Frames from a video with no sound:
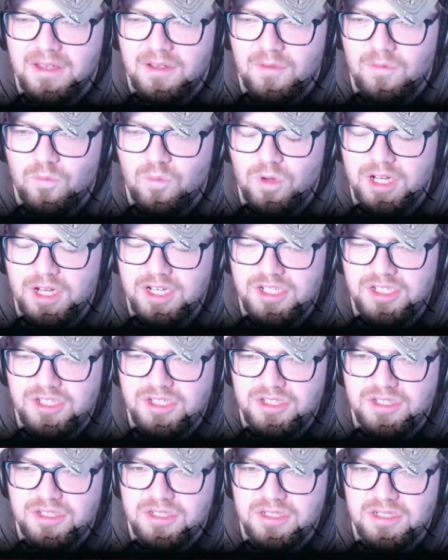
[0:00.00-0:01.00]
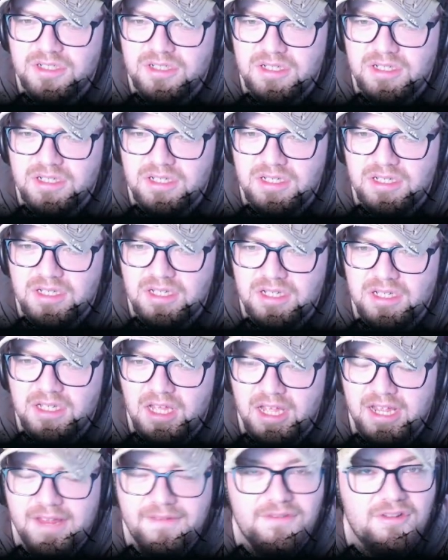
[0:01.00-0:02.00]
which
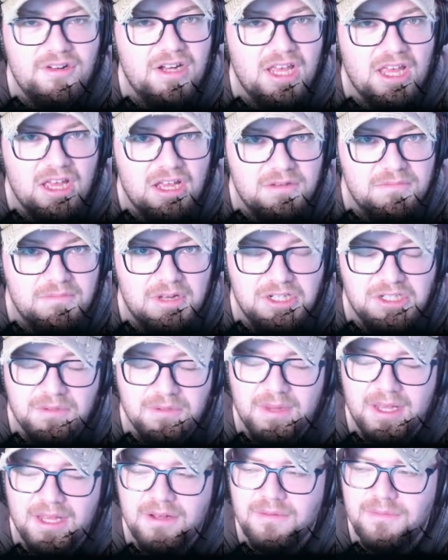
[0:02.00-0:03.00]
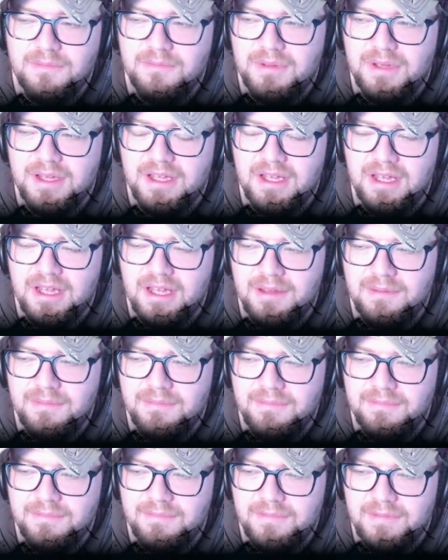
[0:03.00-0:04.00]
I haven't really heard much about, but I
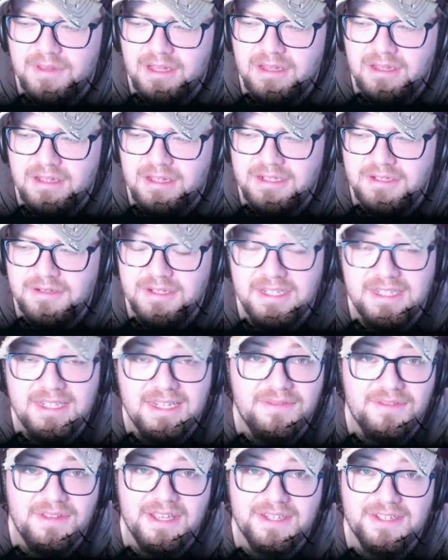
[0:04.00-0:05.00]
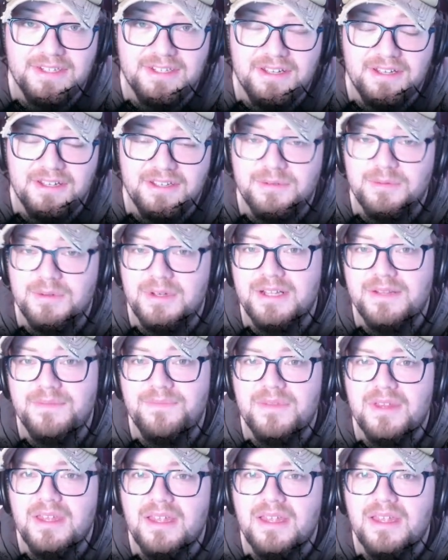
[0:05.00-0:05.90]
do need to give that a start as well.